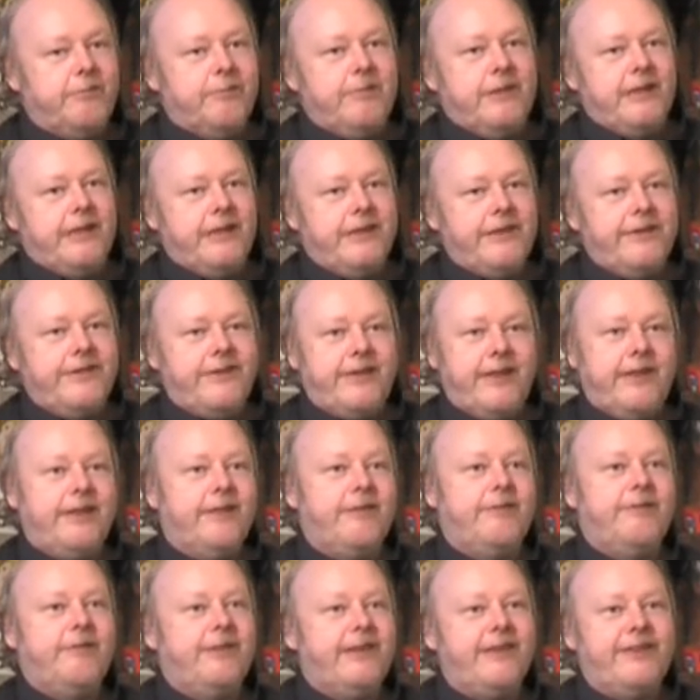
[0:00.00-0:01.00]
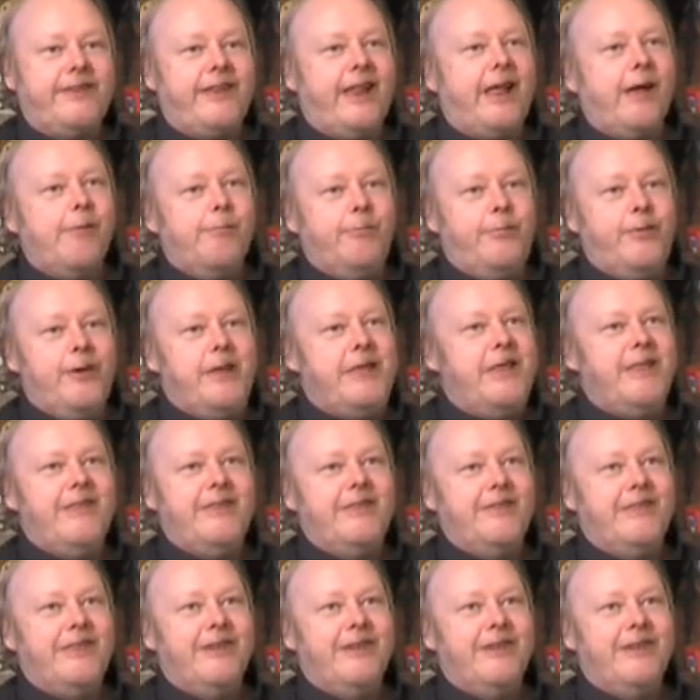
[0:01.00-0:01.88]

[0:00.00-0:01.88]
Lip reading: know, it's like Britain.